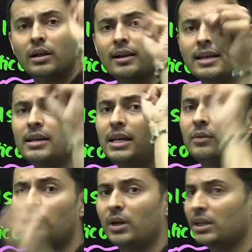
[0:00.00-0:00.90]
a re-need
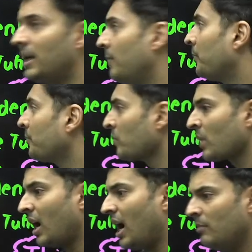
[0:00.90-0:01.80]
for them?
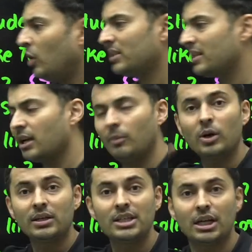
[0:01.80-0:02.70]
I'm not saying
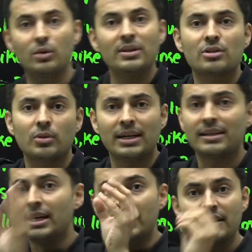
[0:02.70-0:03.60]
about genuine
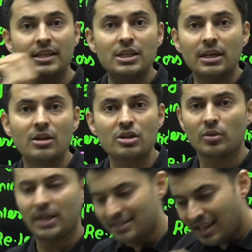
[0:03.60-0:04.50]
students. See, genuine
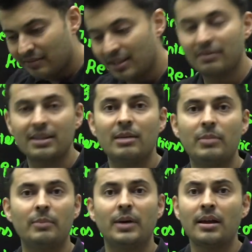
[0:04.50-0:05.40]
students have given the
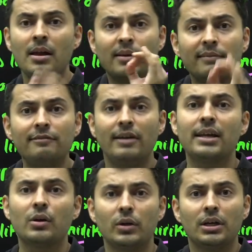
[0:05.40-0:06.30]
paper
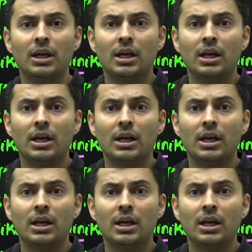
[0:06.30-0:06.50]
very good.